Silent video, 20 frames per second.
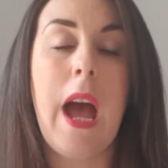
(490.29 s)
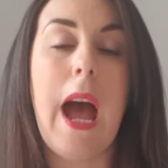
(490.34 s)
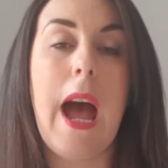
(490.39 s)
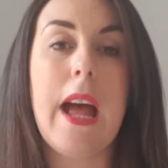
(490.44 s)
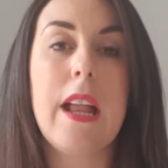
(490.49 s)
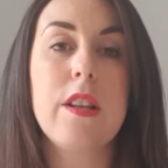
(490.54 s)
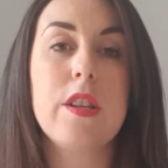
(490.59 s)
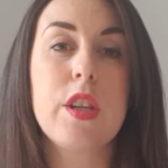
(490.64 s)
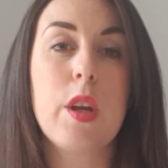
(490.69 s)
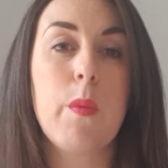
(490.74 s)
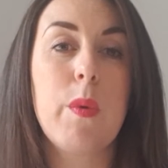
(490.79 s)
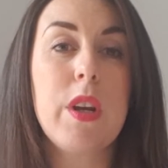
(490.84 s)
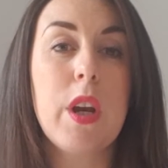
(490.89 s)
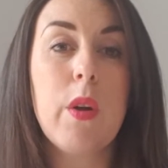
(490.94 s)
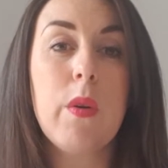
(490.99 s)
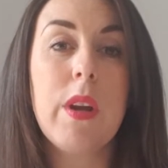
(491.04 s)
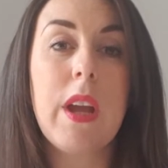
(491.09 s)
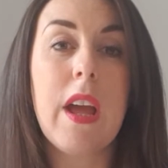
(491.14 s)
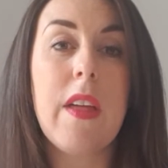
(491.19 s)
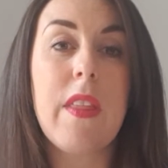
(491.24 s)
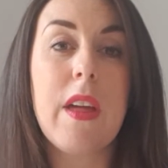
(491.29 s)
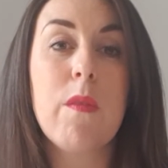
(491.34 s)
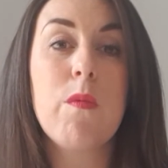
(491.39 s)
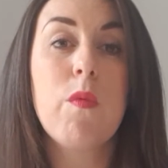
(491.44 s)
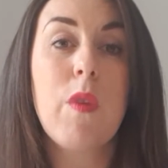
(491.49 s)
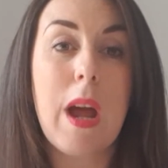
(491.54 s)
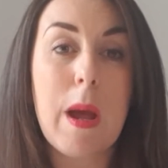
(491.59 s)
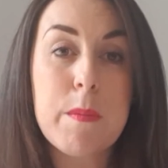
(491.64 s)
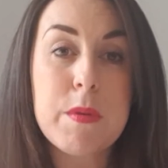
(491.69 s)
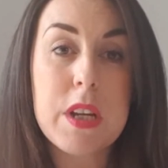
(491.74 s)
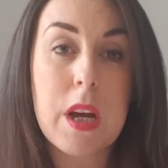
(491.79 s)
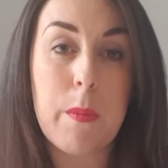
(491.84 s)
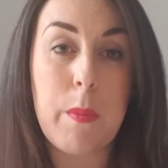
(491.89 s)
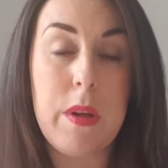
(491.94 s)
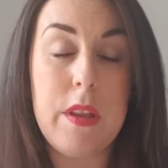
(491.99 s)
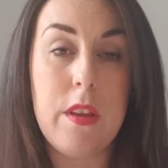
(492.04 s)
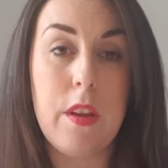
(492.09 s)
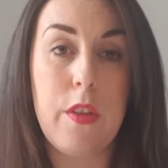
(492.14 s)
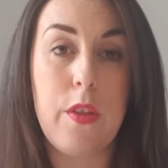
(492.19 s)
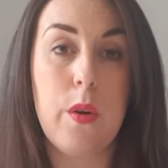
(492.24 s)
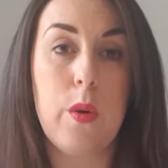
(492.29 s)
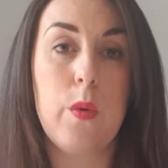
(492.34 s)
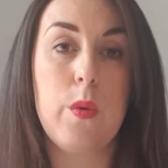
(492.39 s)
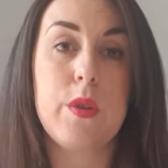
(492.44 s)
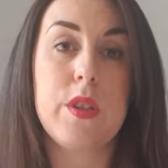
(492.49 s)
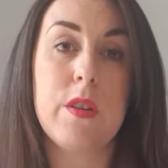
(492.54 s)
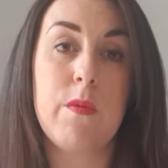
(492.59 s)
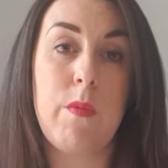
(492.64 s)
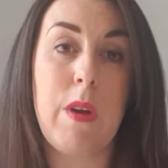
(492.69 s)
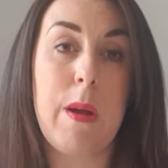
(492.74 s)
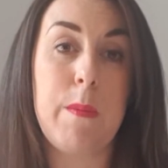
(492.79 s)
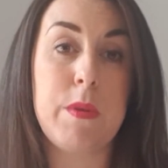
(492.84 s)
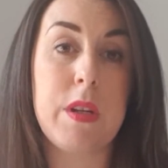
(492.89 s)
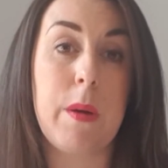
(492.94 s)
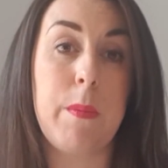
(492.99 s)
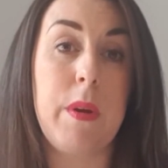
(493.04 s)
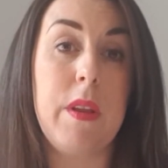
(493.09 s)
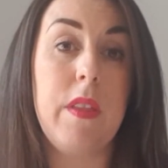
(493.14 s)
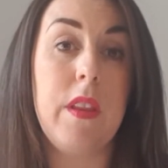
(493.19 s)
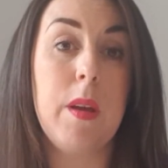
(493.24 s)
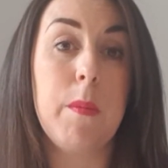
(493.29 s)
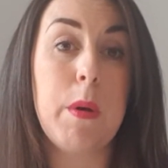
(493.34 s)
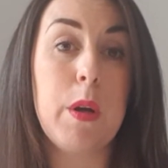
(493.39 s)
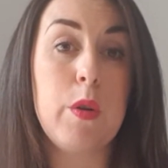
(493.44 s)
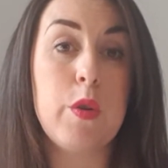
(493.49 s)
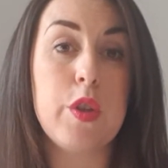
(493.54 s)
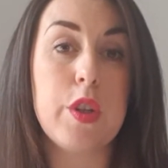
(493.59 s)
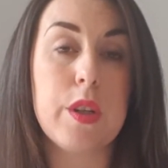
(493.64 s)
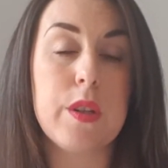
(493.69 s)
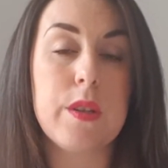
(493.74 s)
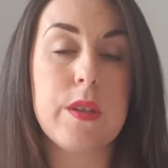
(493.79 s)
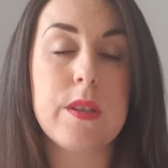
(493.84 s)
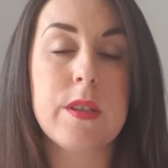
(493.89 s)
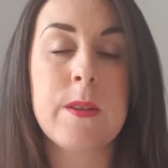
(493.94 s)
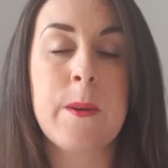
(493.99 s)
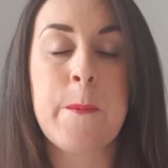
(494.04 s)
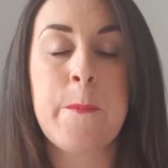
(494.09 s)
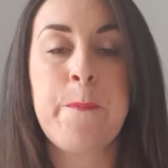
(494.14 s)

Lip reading: And so we don't get then wrapped up in the thoughts and wrapped up in the emotions.